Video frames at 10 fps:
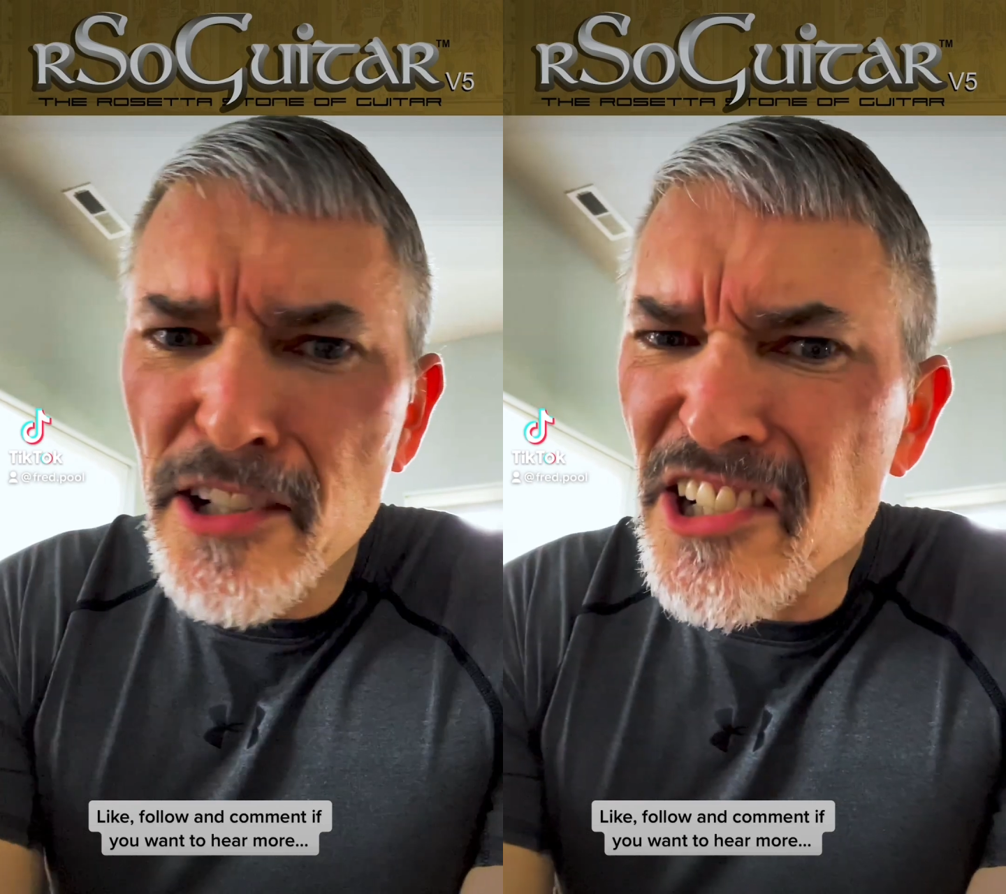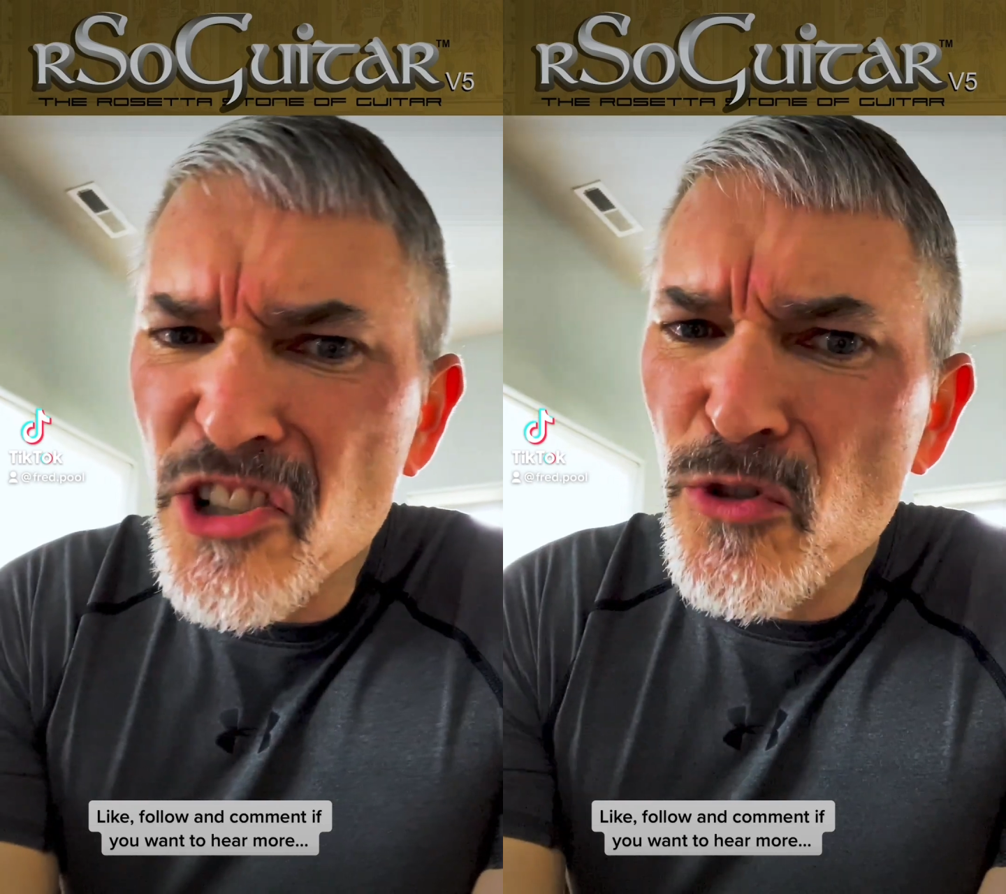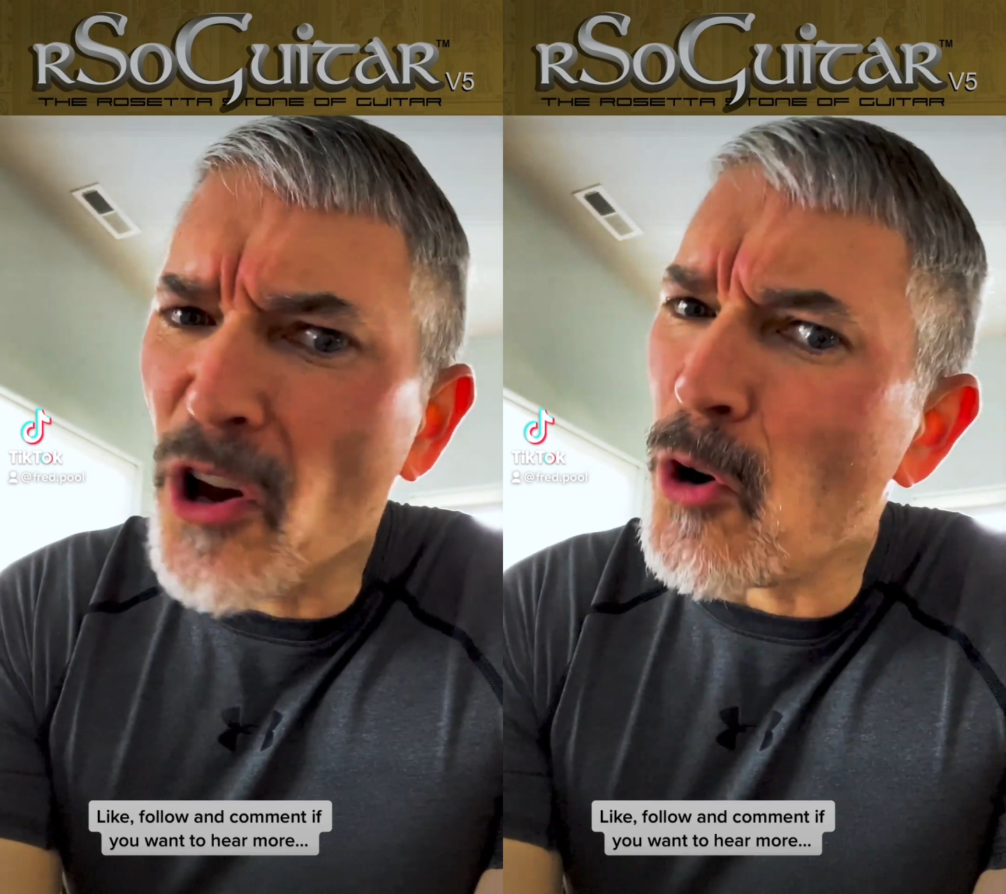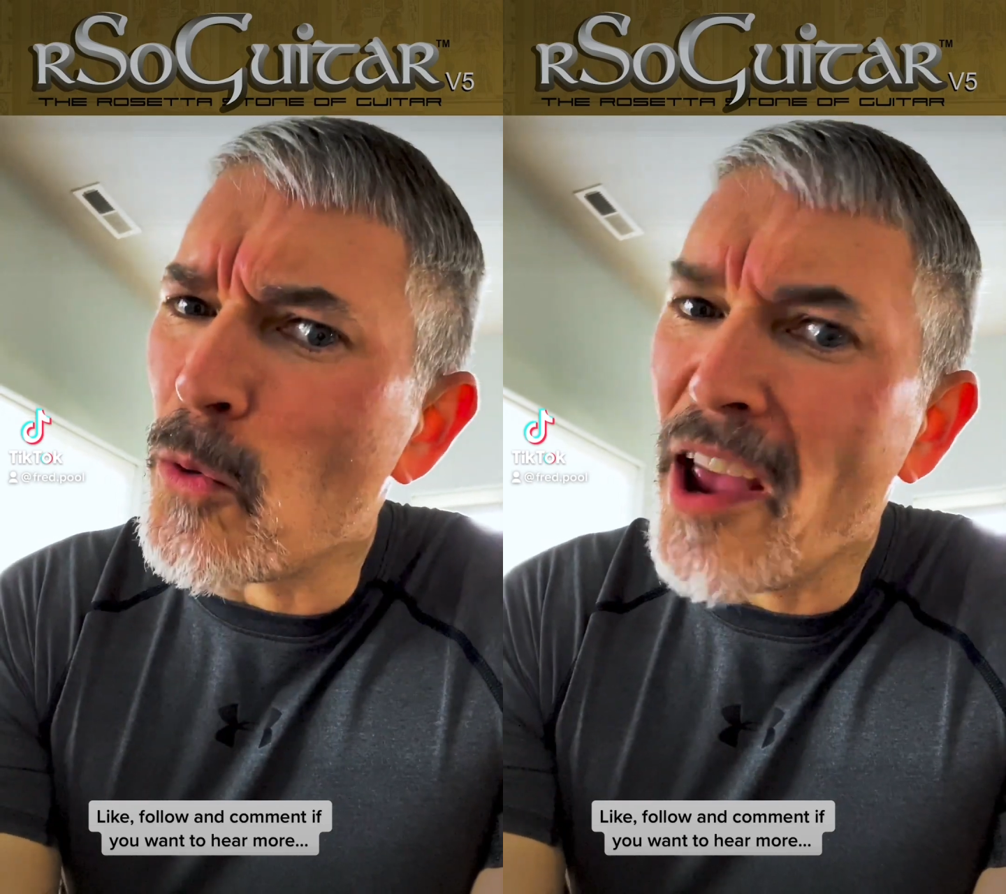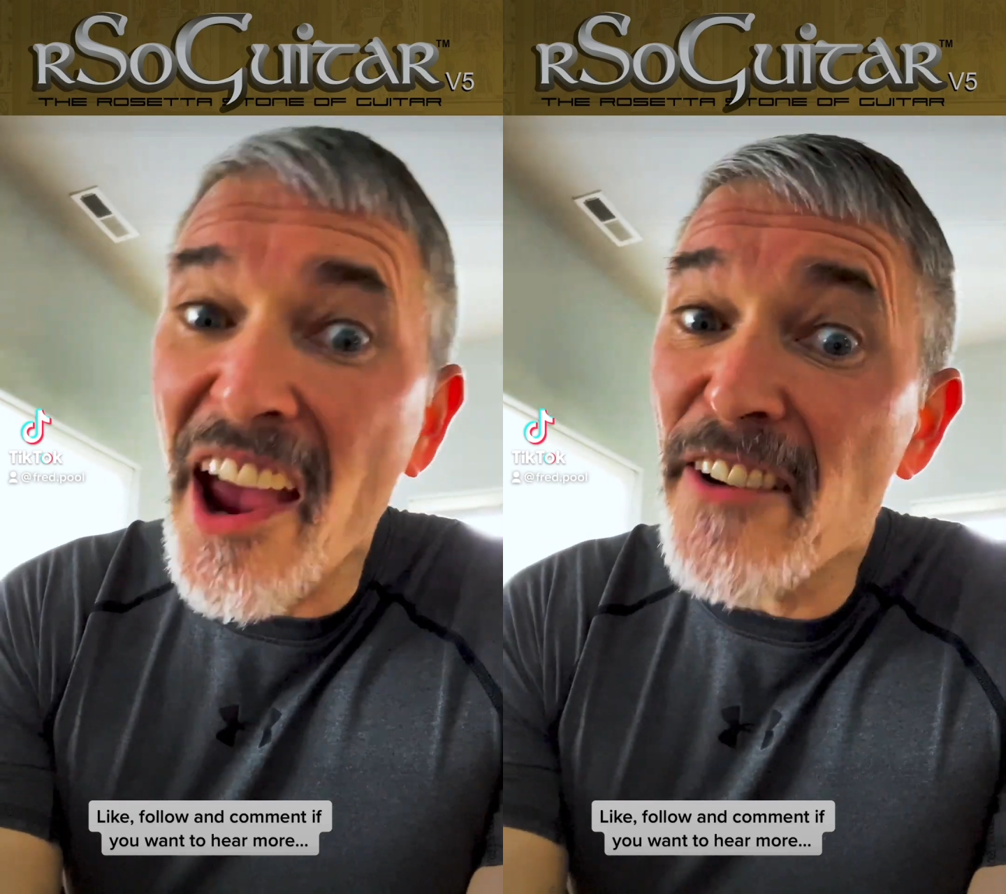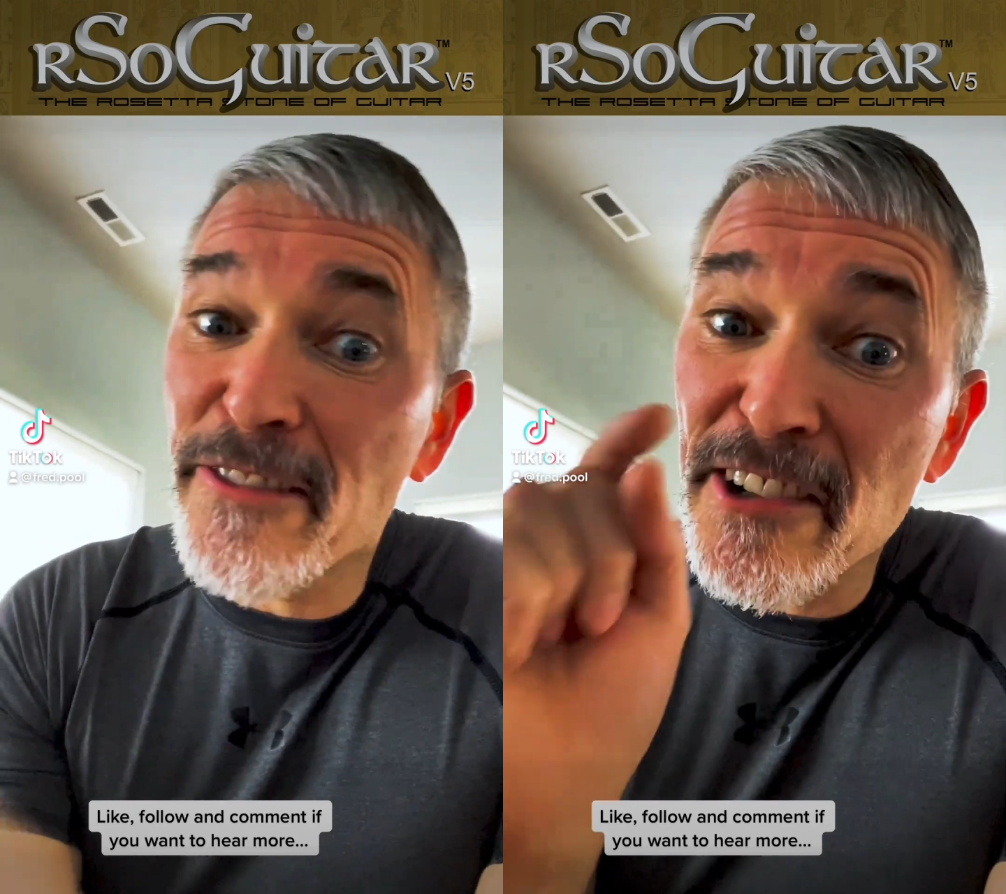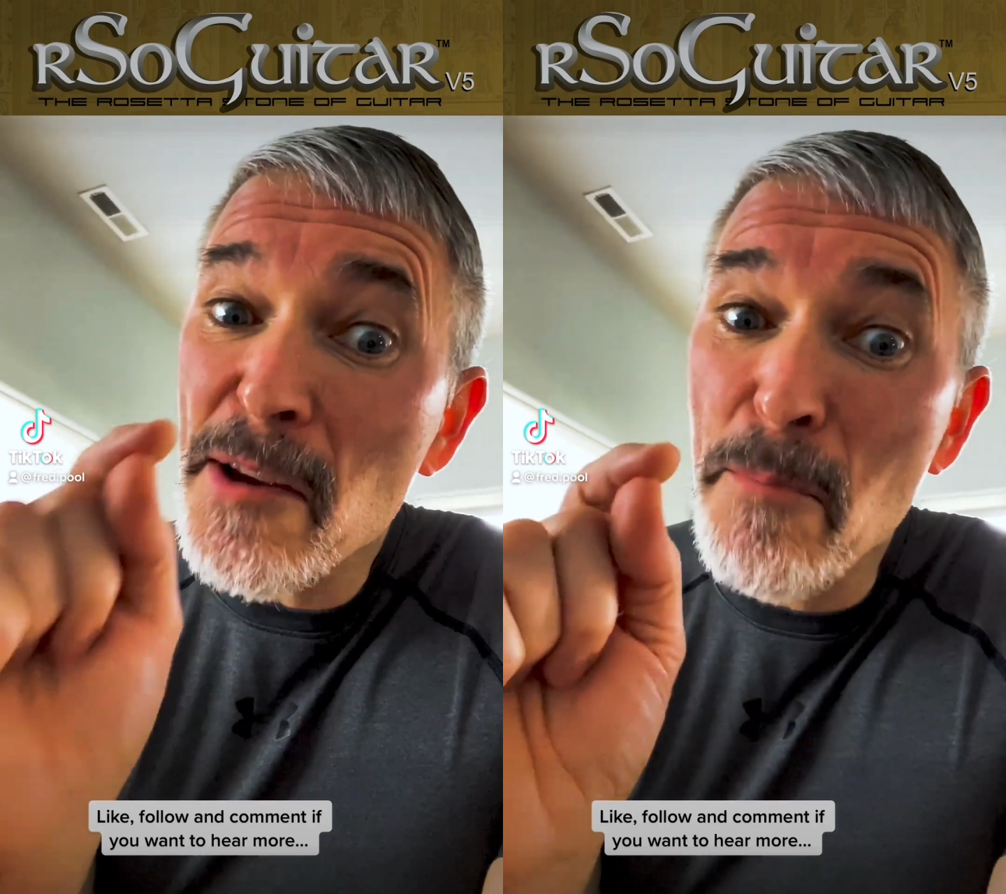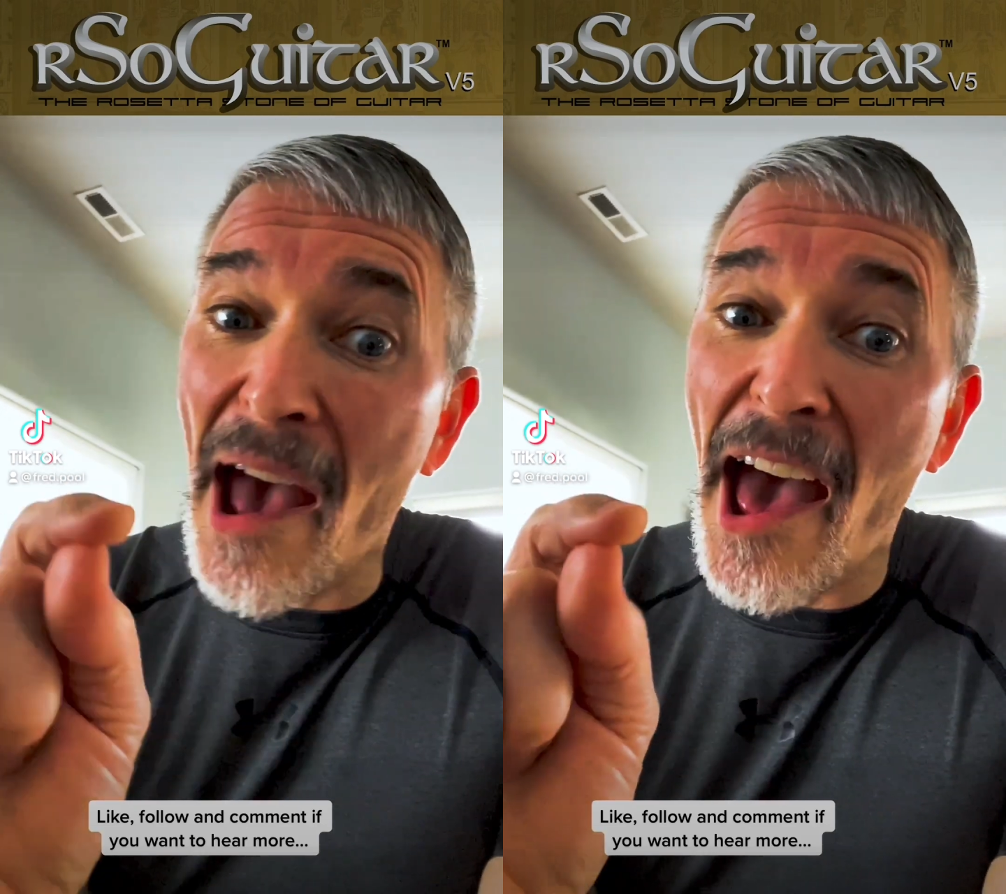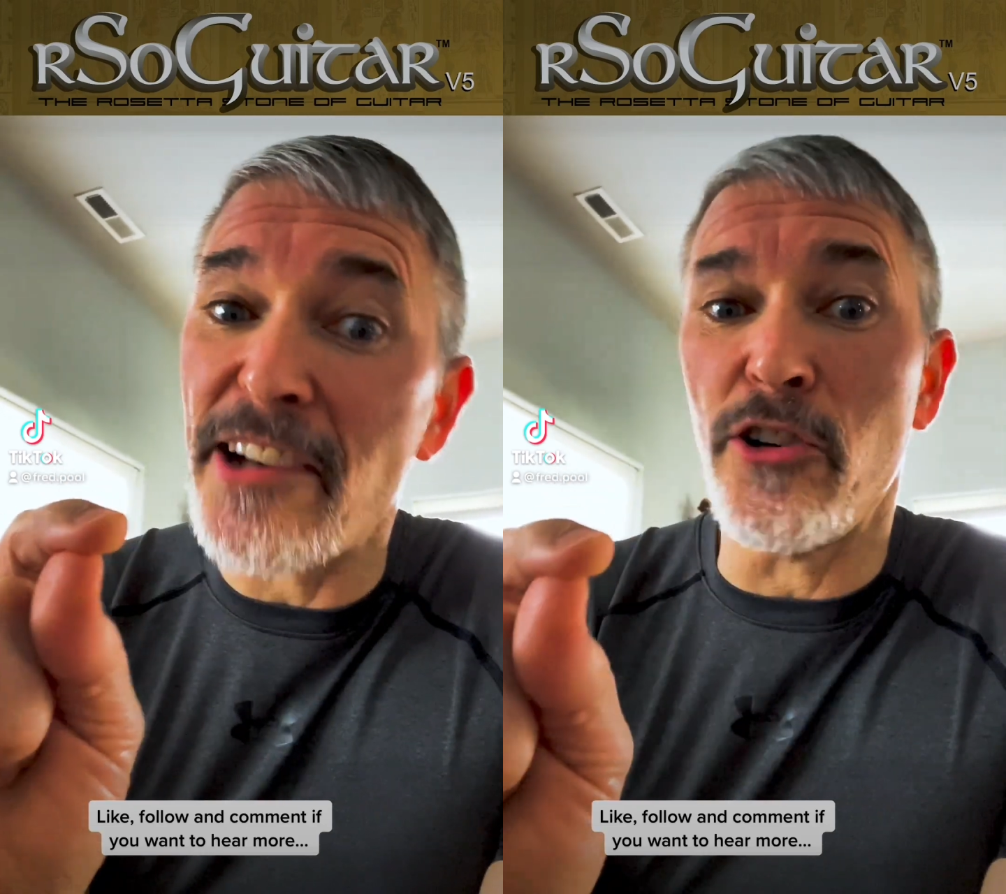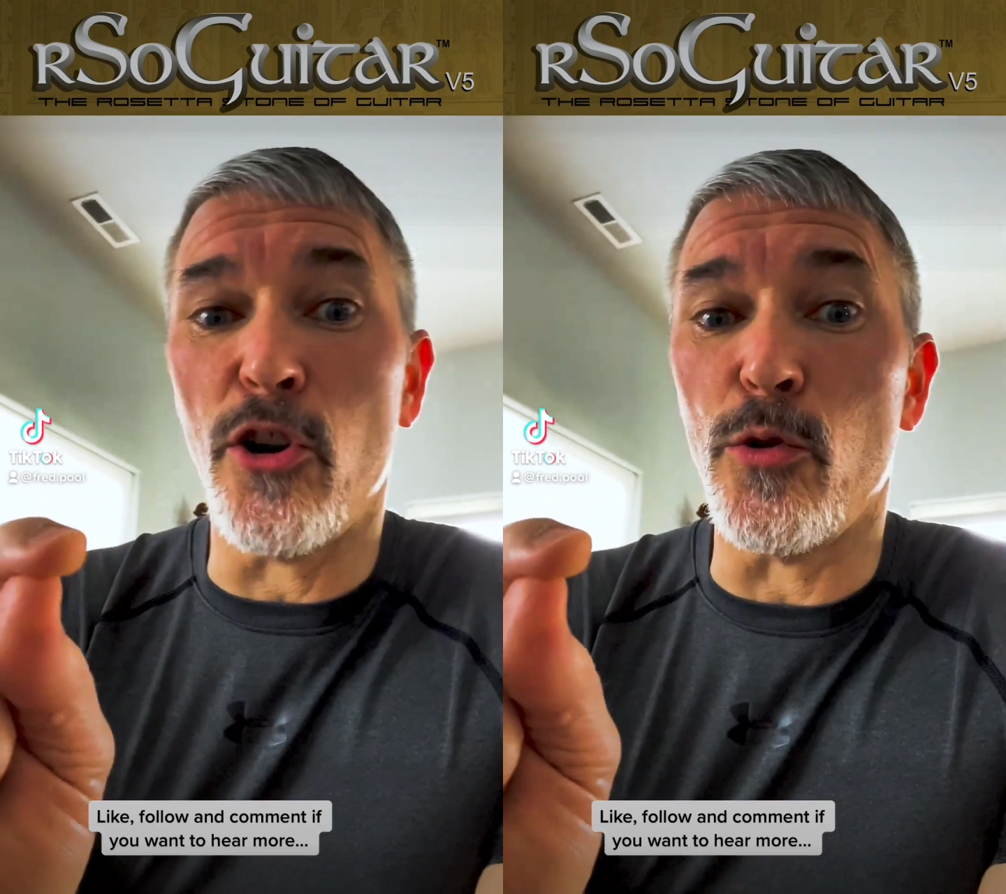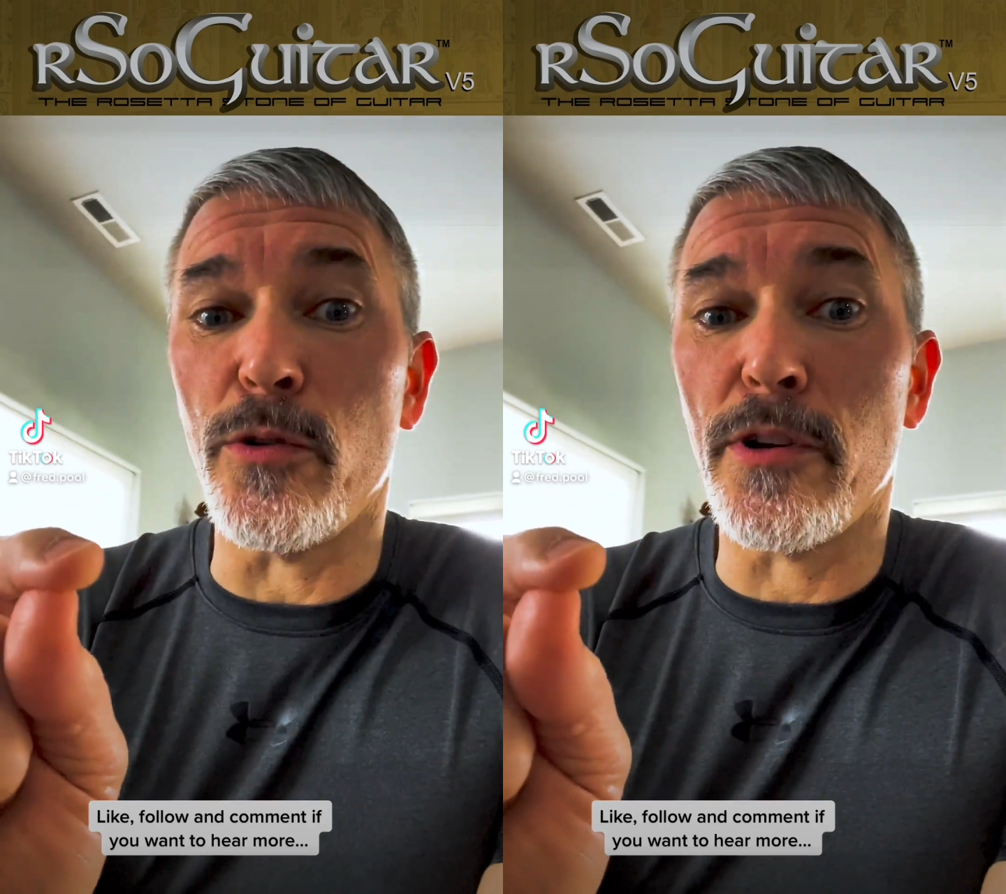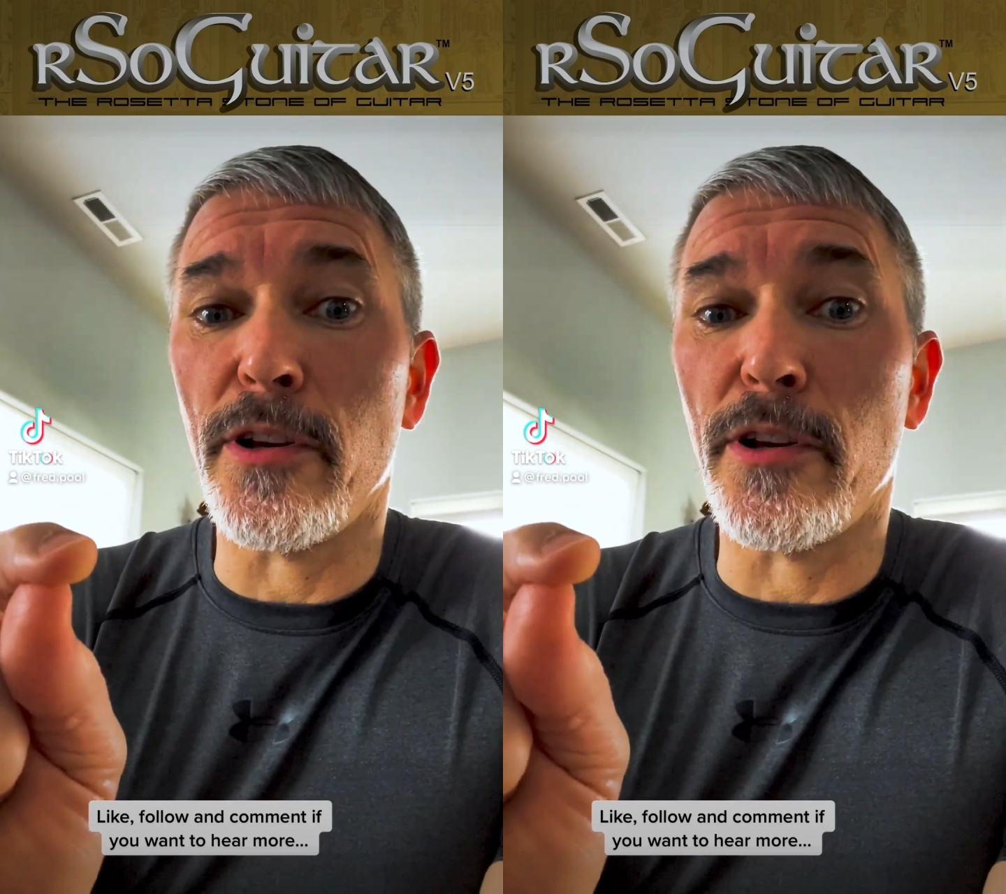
Did you know every bad note